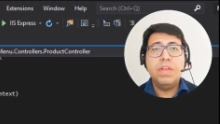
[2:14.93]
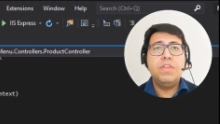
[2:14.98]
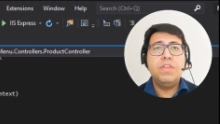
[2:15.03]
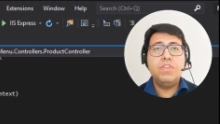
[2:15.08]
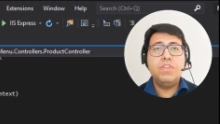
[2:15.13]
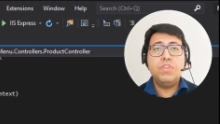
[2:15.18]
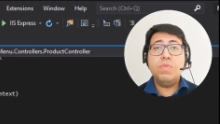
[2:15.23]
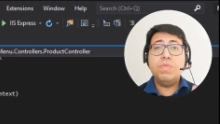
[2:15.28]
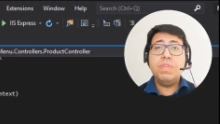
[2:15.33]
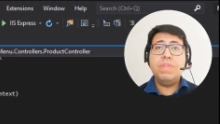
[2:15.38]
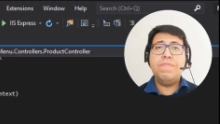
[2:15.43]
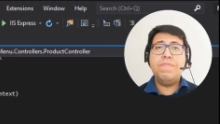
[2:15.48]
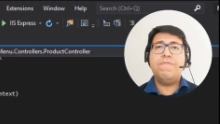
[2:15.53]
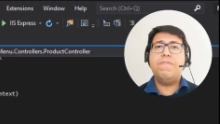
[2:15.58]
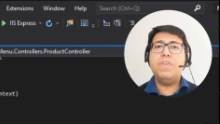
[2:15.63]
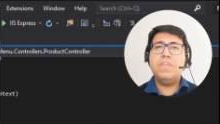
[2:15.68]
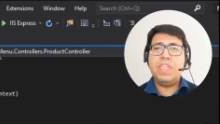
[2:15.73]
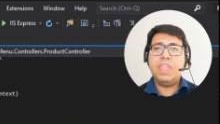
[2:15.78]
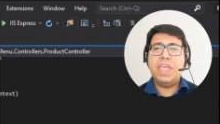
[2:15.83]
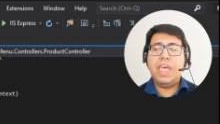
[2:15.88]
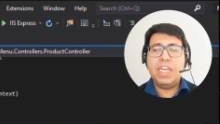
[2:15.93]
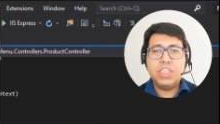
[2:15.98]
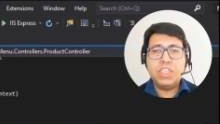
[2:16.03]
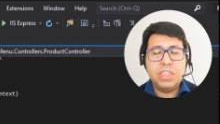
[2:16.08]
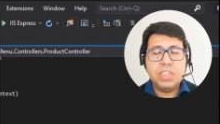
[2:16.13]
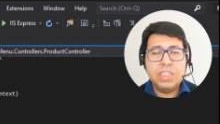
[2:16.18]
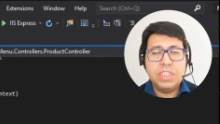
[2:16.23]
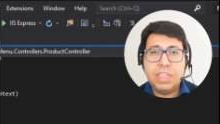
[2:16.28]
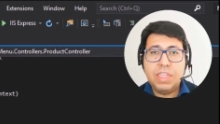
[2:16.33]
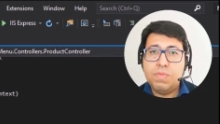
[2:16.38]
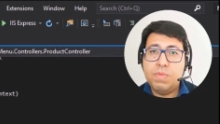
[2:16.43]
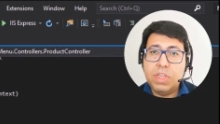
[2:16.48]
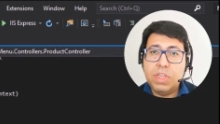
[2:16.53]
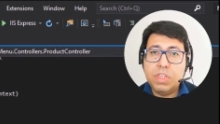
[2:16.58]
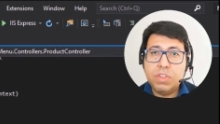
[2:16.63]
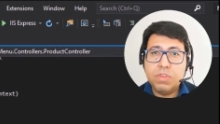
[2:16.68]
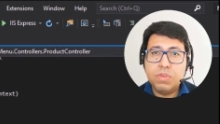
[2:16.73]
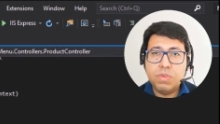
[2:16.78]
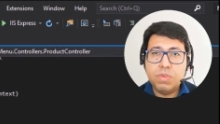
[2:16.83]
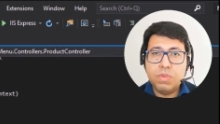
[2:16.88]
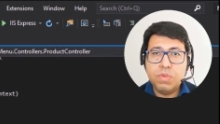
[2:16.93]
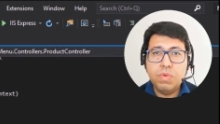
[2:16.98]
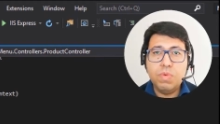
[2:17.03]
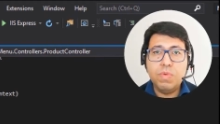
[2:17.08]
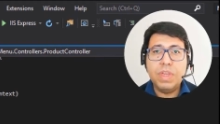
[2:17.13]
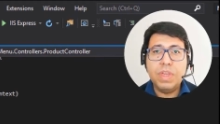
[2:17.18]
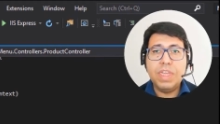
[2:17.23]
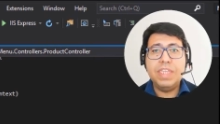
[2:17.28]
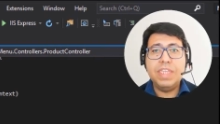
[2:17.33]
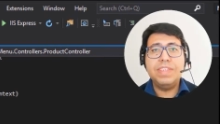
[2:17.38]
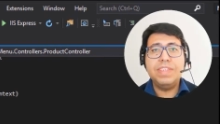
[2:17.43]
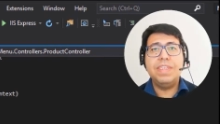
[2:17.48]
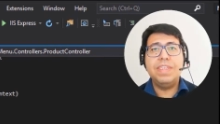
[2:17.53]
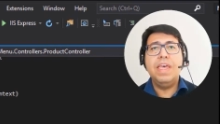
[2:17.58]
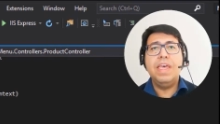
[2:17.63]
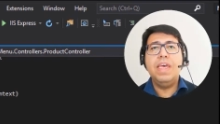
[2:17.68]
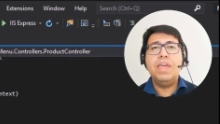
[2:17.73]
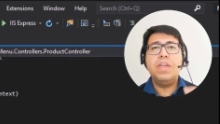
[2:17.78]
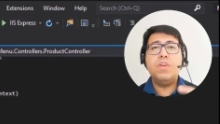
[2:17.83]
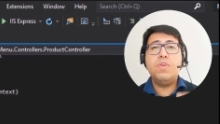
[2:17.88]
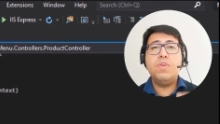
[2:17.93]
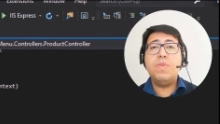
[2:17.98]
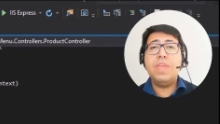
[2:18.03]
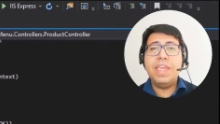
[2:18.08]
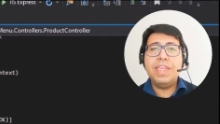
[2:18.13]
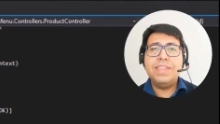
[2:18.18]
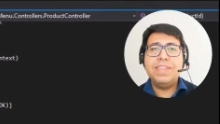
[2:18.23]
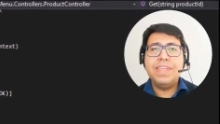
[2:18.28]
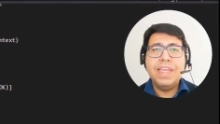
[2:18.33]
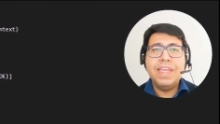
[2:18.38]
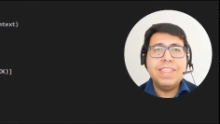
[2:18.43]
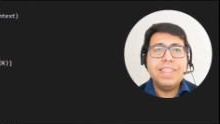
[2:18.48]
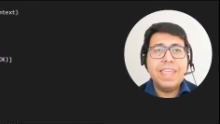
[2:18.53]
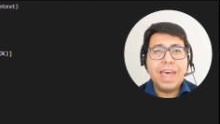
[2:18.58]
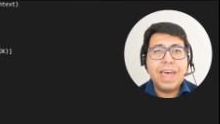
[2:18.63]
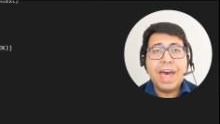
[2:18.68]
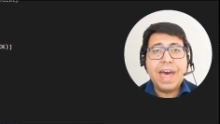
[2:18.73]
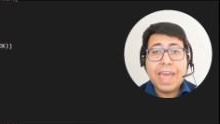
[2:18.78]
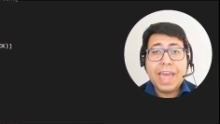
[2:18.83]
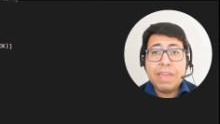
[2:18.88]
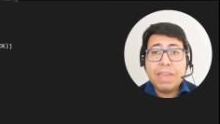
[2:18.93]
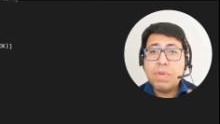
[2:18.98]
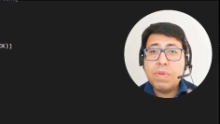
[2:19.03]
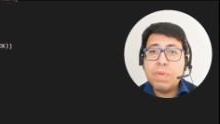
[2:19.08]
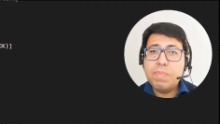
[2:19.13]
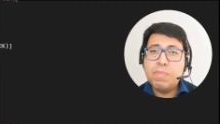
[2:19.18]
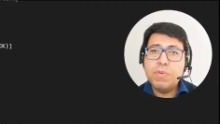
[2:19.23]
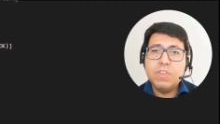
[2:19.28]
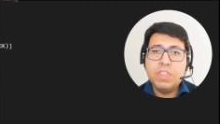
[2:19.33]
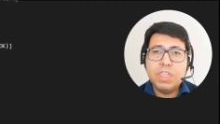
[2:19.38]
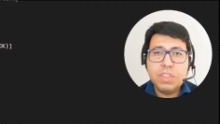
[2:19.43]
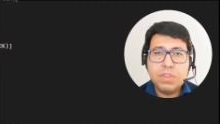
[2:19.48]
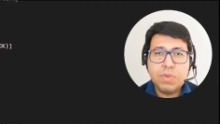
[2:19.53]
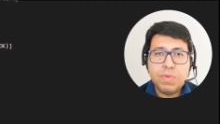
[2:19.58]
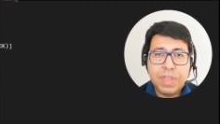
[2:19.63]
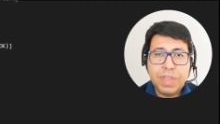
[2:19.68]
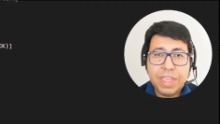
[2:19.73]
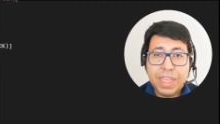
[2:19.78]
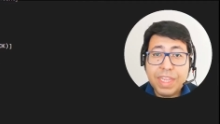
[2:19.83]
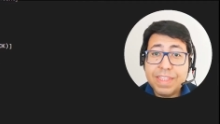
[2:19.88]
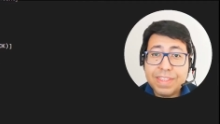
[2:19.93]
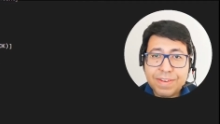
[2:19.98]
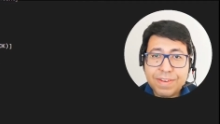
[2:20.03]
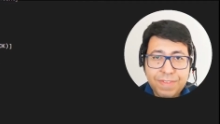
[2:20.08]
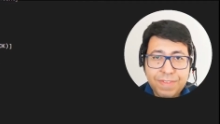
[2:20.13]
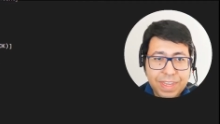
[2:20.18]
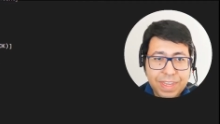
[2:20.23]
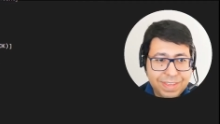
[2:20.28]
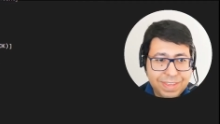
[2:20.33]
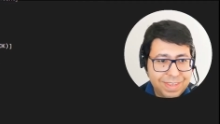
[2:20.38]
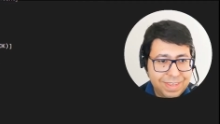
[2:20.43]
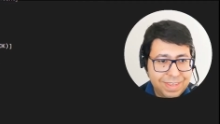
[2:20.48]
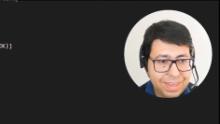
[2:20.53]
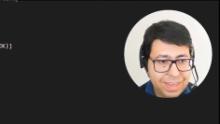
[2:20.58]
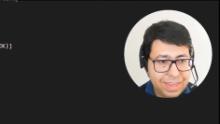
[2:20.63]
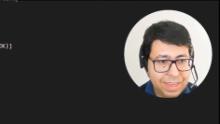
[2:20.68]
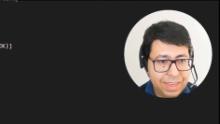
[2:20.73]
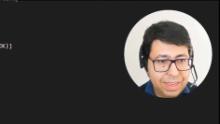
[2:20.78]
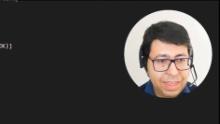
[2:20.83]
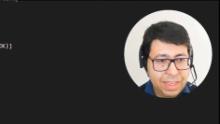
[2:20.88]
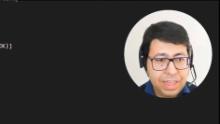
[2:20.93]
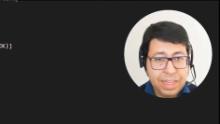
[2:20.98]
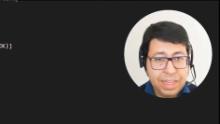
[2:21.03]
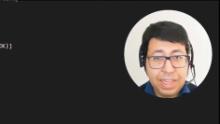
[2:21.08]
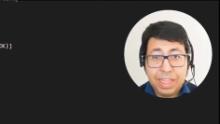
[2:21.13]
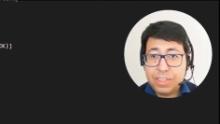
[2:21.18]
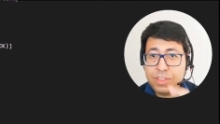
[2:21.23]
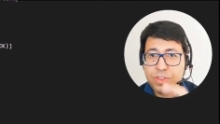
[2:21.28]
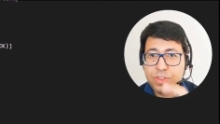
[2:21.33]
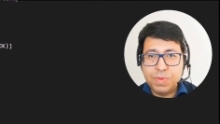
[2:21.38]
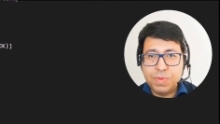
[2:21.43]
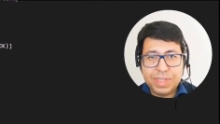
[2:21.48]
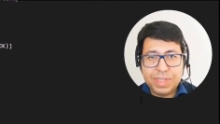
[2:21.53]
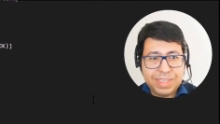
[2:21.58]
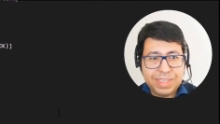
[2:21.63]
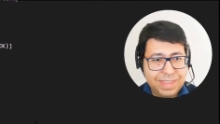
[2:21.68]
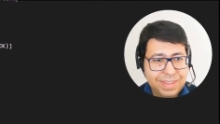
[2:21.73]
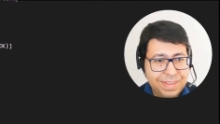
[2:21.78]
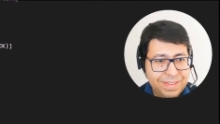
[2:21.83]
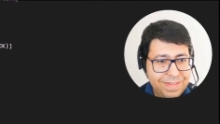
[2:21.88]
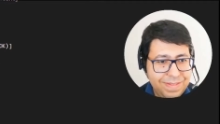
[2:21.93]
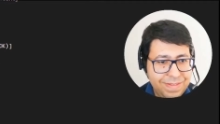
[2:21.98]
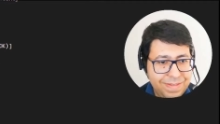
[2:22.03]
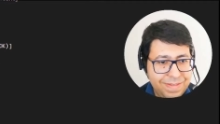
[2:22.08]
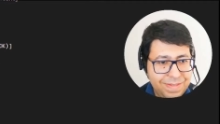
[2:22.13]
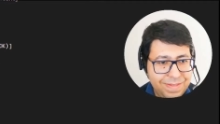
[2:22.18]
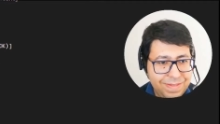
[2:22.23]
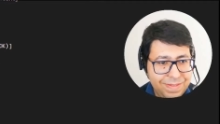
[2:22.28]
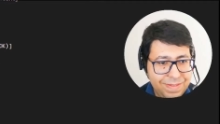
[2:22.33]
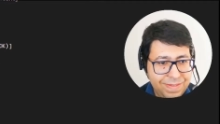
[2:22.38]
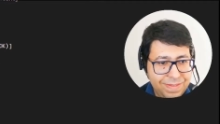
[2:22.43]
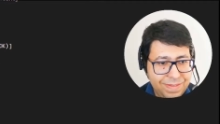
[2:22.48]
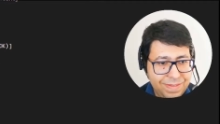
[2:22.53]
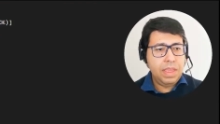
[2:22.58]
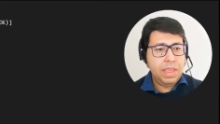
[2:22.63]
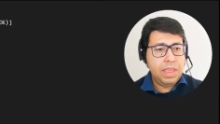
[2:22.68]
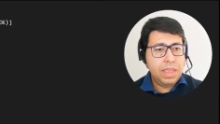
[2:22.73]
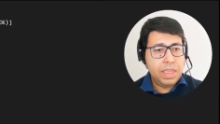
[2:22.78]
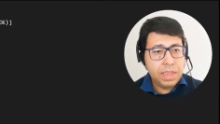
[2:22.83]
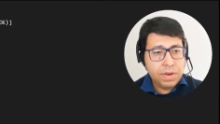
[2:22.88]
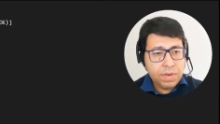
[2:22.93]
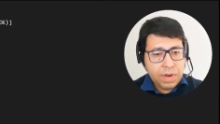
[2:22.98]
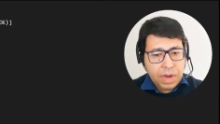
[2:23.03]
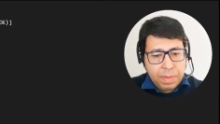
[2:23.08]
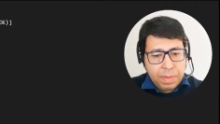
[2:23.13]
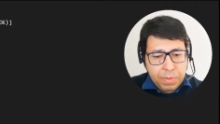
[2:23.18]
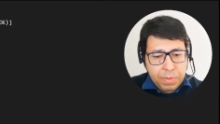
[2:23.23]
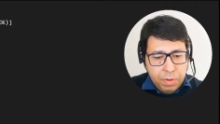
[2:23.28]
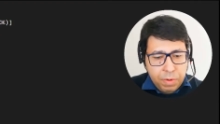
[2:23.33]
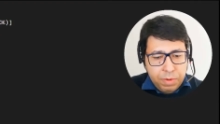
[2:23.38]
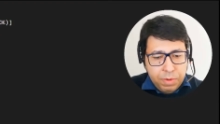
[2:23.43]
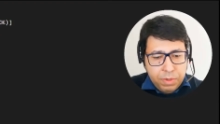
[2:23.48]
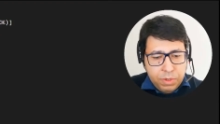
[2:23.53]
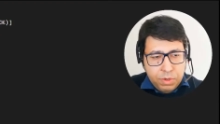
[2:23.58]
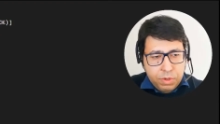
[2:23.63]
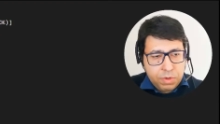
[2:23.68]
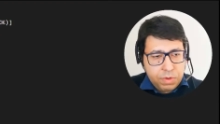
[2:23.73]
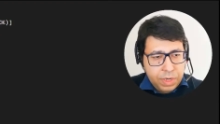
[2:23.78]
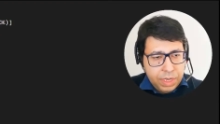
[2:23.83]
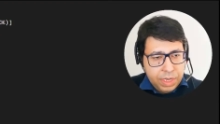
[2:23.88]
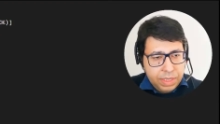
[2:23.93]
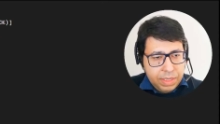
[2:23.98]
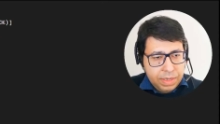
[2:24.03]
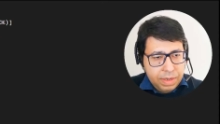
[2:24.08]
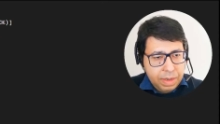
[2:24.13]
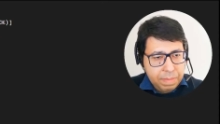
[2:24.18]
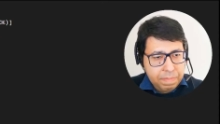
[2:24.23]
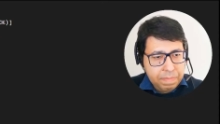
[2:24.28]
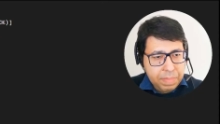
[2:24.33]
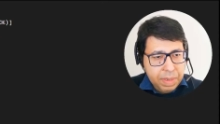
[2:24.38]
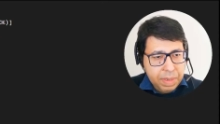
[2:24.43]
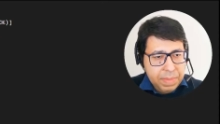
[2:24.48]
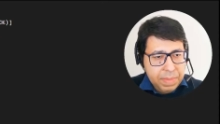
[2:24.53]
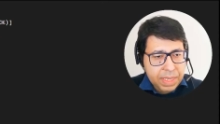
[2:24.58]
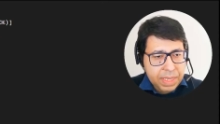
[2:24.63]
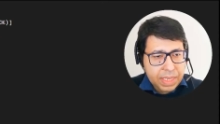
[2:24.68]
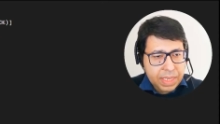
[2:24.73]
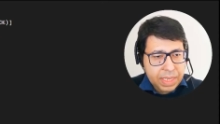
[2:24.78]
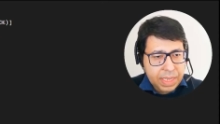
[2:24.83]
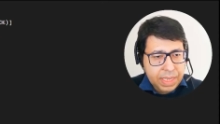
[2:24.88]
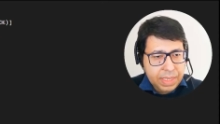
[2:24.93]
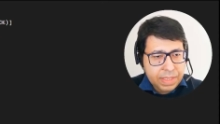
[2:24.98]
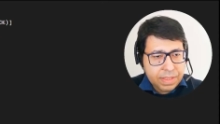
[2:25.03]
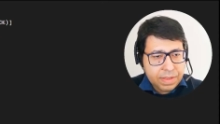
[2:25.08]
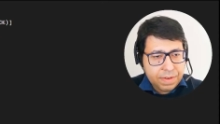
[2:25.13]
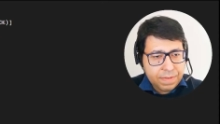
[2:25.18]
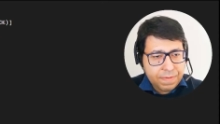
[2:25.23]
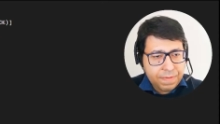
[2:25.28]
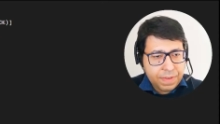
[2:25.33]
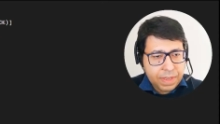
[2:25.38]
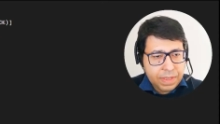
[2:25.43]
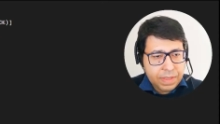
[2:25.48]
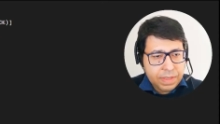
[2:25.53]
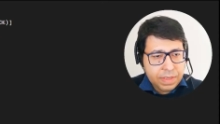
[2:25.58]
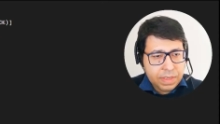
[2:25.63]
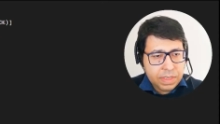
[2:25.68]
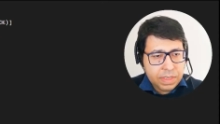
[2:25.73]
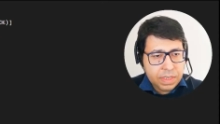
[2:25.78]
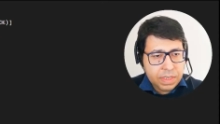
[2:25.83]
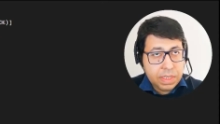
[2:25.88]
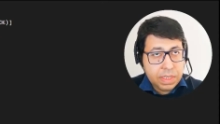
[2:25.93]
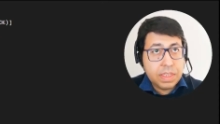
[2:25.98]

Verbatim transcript: So the first action that we need to do is create the iRepository interface. Let's do it. Here I'm going to create a public interface